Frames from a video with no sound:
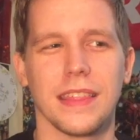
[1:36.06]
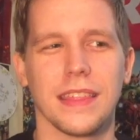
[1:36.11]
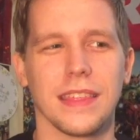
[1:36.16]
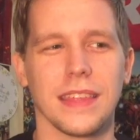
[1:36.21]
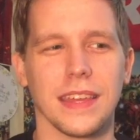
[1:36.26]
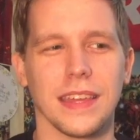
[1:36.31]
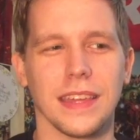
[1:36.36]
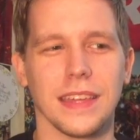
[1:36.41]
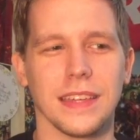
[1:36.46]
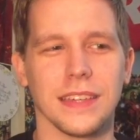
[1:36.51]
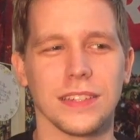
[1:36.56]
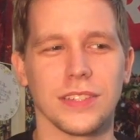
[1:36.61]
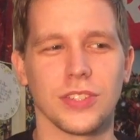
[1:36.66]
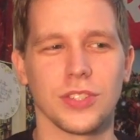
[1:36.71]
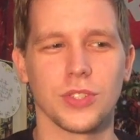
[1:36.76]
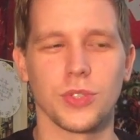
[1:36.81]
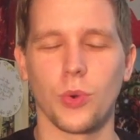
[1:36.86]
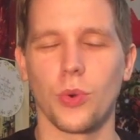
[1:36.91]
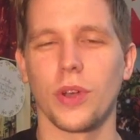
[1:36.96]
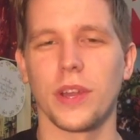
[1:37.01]
the
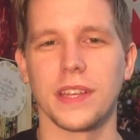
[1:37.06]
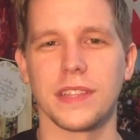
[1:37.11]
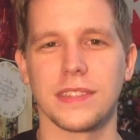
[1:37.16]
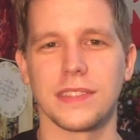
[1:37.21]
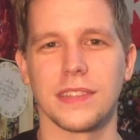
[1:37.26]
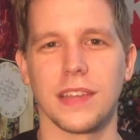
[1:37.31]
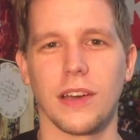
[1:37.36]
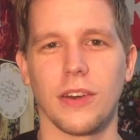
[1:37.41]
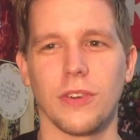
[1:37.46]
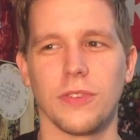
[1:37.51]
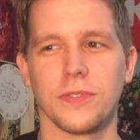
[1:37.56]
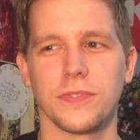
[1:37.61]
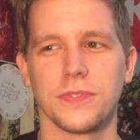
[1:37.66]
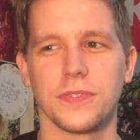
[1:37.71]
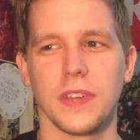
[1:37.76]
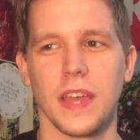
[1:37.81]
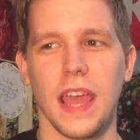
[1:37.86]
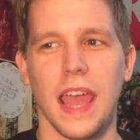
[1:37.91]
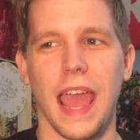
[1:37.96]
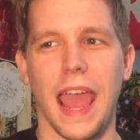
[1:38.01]
story
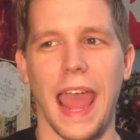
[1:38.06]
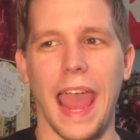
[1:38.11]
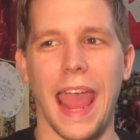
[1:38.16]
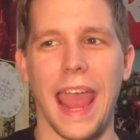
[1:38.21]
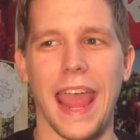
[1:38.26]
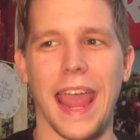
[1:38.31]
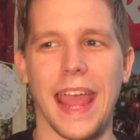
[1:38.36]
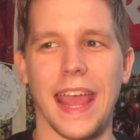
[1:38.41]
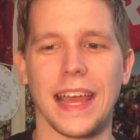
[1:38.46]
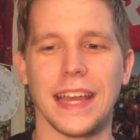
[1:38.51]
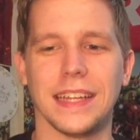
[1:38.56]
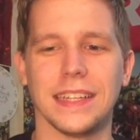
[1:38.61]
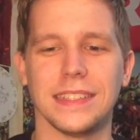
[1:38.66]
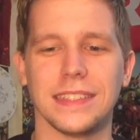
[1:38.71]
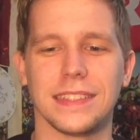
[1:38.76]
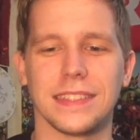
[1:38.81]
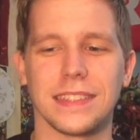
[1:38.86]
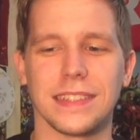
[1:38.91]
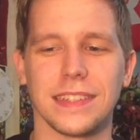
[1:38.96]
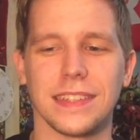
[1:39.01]
itself,
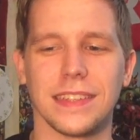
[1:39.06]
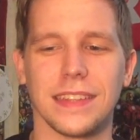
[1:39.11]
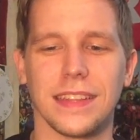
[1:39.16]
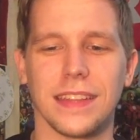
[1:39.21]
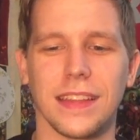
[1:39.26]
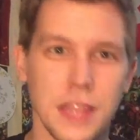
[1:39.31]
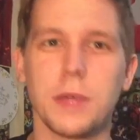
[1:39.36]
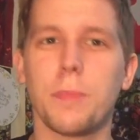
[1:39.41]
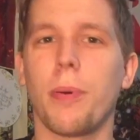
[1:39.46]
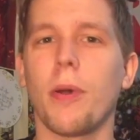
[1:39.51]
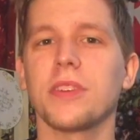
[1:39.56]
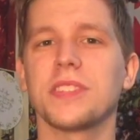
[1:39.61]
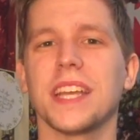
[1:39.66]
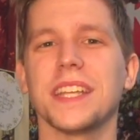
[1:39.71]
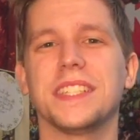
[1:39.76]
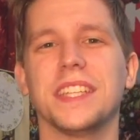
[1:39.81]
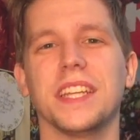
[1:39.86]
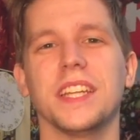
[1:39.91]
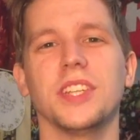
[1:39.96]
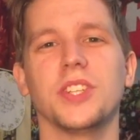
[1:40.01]
and the parts I
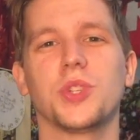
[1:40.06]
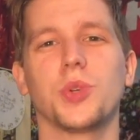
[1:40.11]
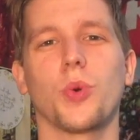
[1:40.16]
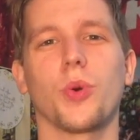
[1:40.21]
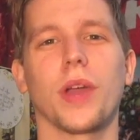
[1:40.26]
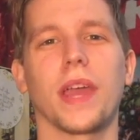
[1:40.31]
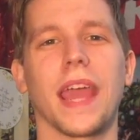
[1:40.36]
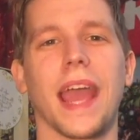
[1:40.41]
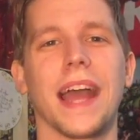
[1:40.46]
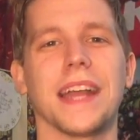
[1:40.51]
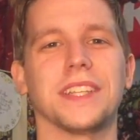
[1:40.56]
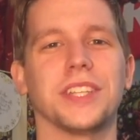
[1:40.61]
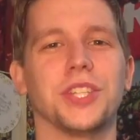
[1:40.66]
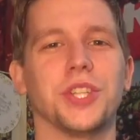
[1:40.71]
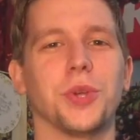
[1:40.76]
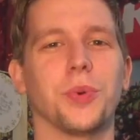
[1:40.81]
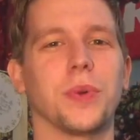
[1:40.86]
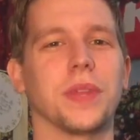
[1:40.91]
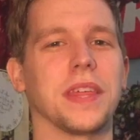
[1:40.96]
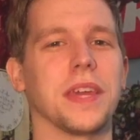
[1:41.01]
did enjoy had to
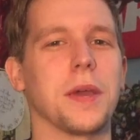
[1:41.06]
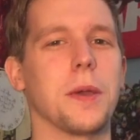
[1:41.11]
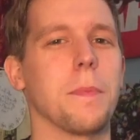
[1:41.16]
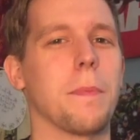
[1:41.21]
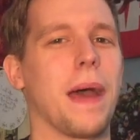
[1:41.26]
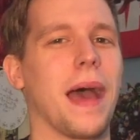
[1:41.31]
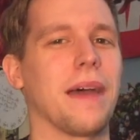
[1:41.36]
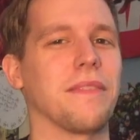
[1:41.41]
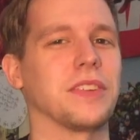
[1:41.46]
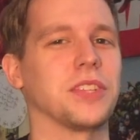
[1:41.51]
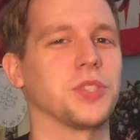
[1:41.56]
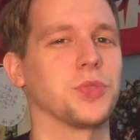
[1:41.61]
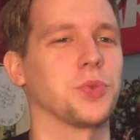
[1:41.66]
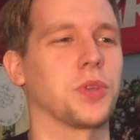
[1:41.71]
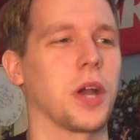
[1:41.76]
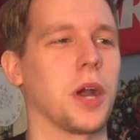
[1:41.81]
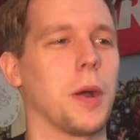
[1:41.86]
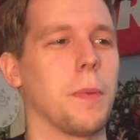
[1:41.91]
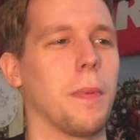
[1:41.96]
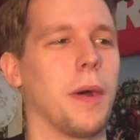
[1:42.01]
do with him having to
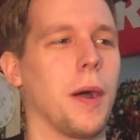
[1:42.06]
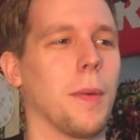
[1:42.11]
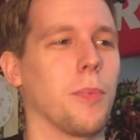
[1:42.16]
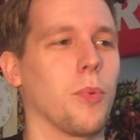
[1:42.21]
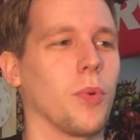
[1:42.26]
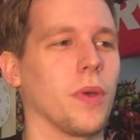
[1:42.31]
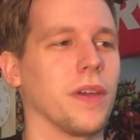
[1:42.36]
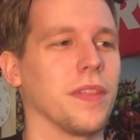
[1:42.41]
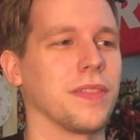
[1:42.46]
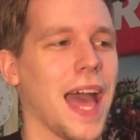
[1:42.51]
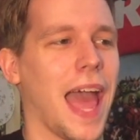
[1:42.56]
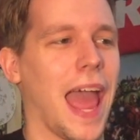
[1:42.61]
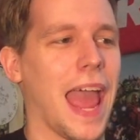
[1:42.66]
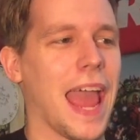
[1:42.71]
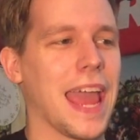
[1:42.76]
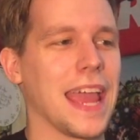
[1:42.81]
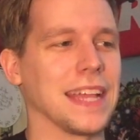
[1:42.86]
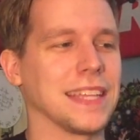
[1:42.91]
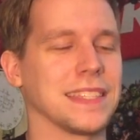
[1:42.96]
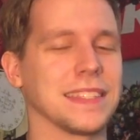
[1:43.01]
come up with
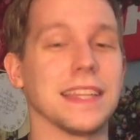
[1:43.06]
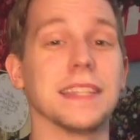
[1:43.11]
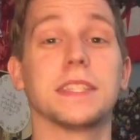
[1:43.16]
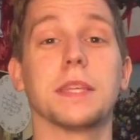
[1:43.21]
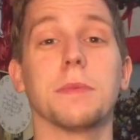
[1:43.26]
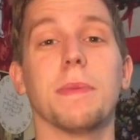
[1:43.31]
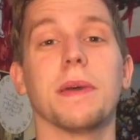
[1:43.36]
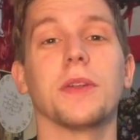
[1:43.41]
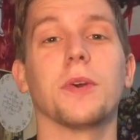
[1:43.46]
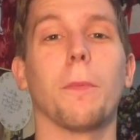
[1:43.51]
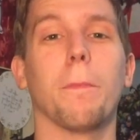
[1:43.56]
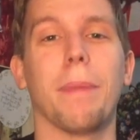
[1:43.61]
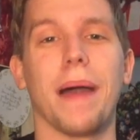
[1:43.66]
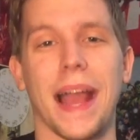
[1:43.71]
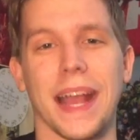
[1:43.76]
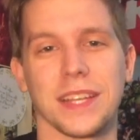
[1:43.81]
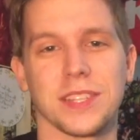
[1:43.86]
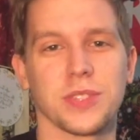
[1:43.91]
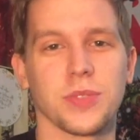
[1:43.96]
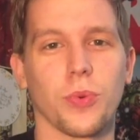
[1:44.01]
a sentimental
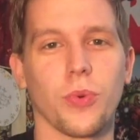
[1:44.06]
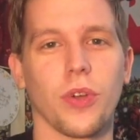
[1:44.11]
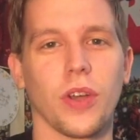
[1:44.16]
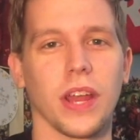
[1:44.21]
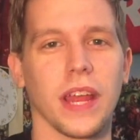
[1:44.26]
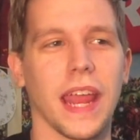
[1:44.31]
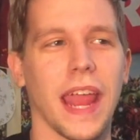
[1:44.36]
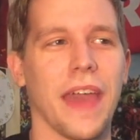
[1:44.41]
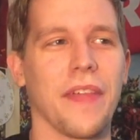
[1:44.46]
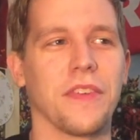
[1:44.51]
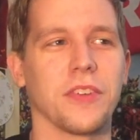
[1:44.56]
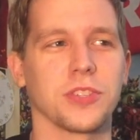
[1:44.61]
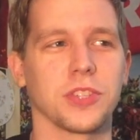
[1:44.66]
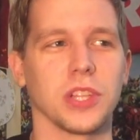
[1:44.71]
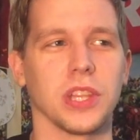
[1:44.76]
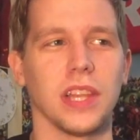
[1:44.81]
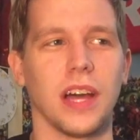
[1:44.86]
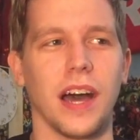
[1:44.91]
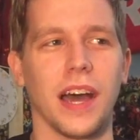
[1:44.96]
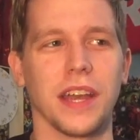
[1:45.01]
backstory, and there's a
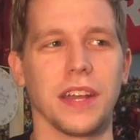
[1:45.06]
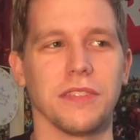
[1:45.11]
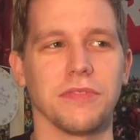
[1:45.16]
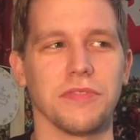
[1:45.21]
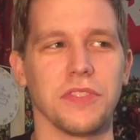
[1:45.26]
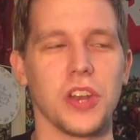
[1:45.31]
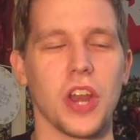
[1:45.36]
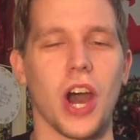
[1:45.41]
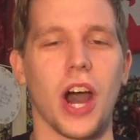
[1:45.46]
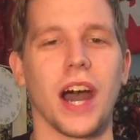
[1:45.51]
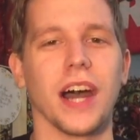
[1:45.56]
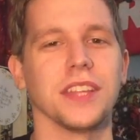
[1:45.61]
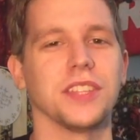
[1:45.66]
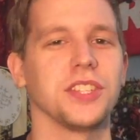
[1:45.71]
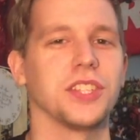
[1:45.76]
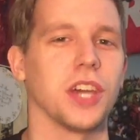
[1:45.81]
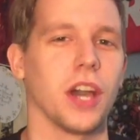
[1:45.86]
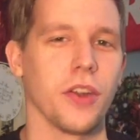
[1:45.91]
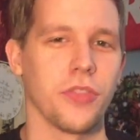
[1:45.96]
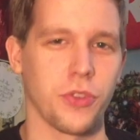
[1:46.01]
lot of nods
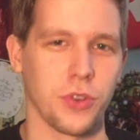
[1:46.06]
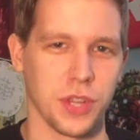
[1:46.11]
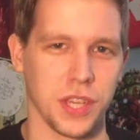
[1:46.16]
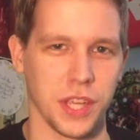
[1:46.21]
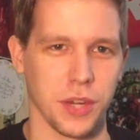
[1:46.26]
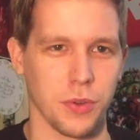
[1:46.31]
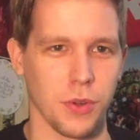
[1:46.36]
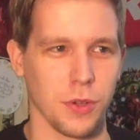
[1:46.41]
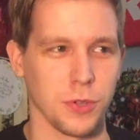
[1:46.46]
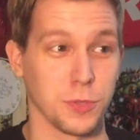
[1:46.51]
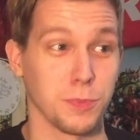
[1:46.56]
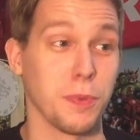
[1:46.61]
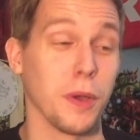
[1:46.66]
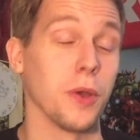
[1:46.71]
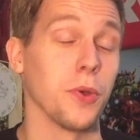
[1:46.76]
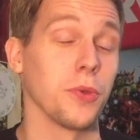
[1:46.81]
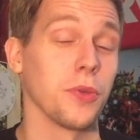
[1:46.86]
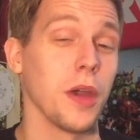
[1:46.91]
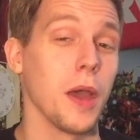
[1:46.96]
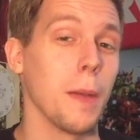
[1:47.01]
to other heroes,
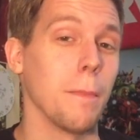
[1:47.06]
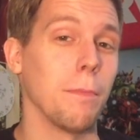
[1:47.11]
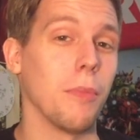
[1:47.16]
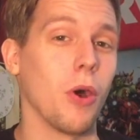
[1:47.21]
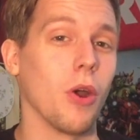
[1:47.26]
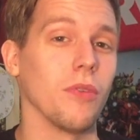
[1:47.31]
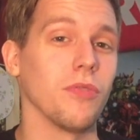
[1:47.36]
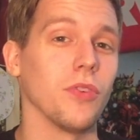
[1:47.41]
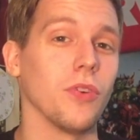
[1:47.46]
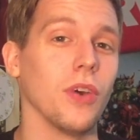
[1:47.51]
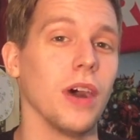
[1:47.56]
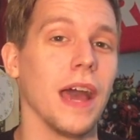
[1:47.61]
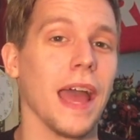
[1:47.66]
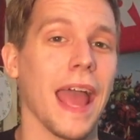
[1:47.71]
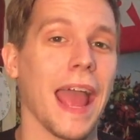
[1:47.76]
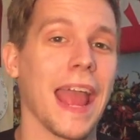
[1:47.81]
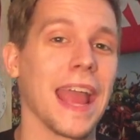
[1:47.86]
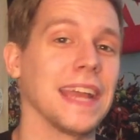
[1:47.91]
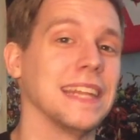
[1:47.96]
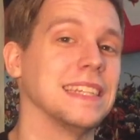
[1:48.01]
both Marvel
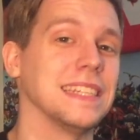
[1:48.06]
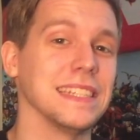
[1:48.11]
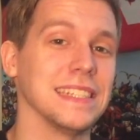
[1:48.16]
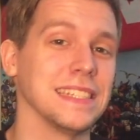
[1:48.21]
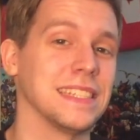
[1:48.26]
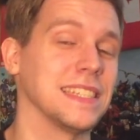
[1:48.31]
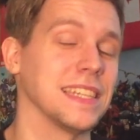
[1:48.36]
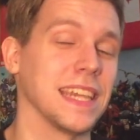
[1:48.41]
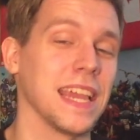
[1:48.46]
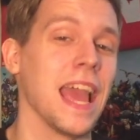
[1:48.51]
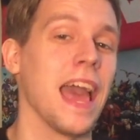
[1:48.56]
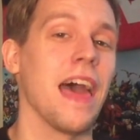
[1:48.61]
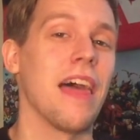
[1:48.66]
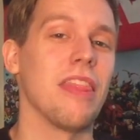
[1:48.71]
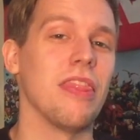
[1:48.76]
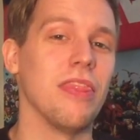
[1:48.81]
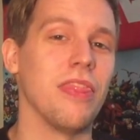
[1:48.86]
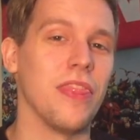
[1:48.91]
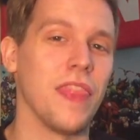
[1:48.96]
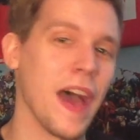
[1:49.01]
and DC.
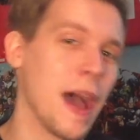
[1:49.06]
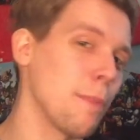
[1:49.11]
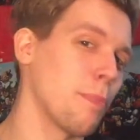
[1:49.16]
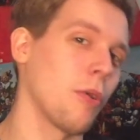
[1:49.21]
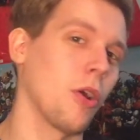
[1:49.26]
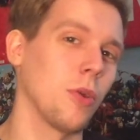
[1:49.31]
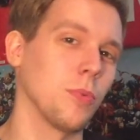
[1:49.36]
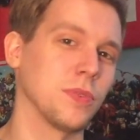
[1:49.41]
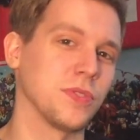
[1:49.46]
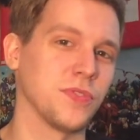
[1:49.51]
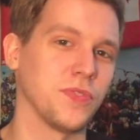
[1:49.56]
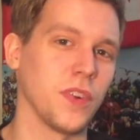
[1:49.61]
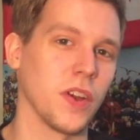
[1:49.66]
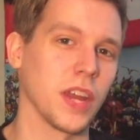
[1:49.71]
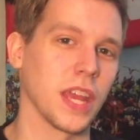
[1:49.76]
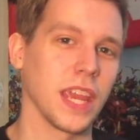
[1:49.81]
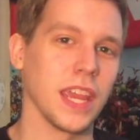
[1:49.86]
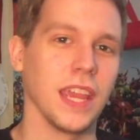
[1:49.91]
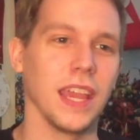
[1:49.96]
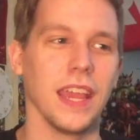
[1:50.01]
That part was
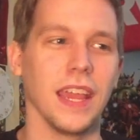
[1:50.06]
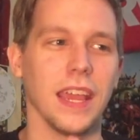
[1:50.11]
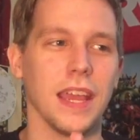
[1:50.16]
funny.